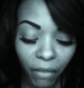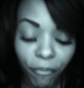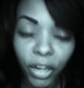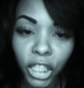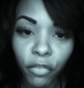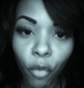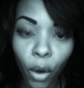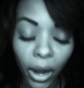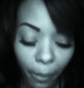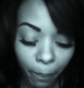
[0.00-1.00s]
Verse
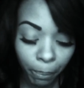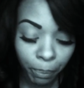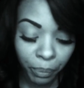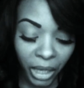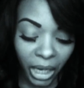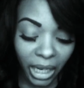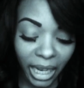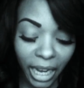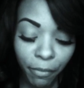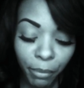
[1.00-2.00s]
4.
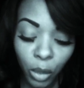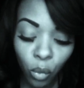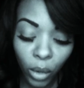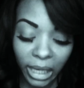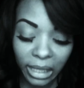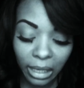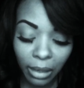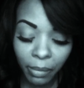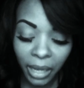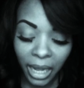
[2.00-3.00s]
Give me
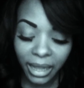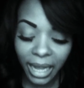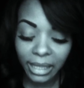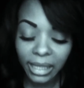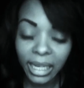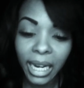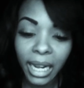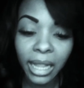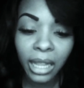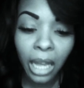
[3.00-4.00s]
wisdom that
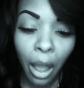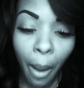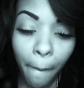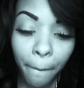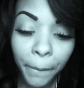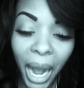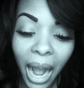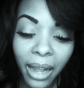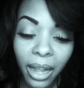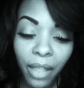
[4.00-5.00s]
sitteth
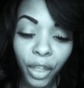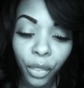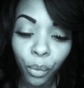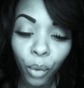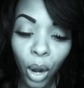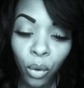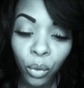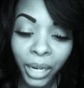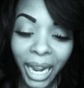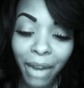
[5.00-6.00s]
by the
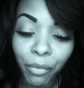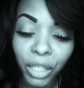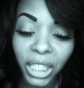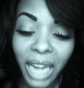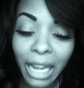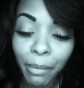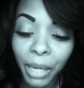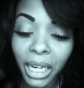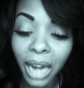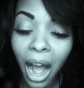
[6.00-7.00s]
throne, and reject
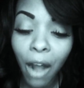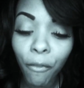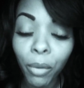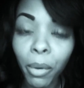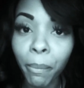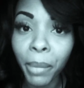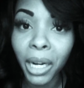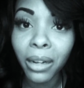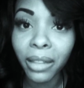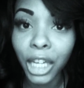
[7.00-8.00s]
me not from
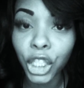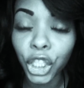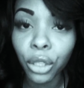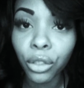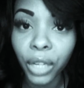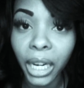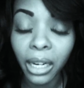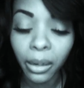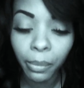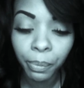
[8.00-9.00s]
among thy
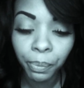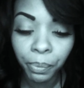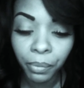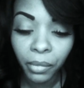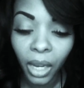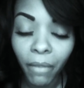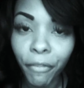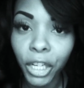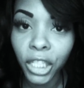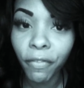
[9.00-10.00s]
children.
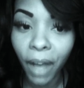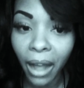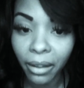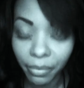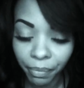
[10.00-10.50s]
Verse 5.